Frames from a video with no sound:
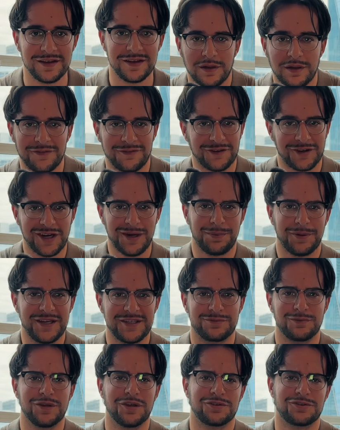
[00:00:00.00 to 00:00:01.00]
And if you're going to
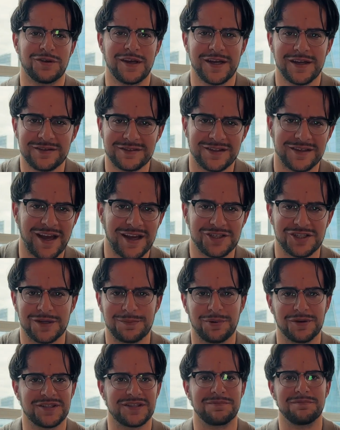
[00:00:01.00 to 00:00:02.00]
place real trades and actually
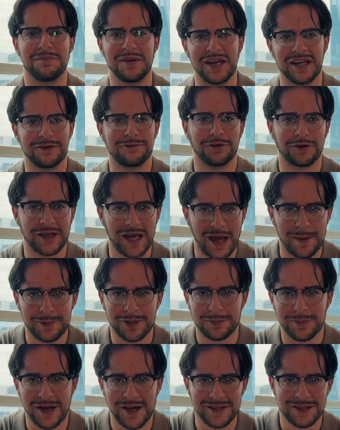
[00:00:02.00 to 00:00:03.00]
put some meaningful
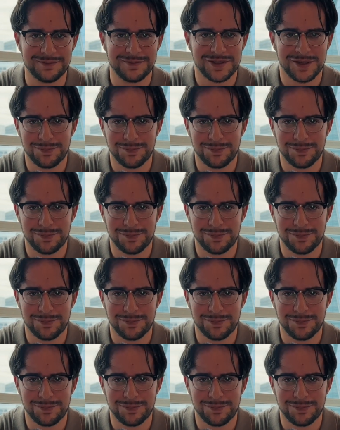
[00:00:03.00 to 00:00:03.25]
capital behind them,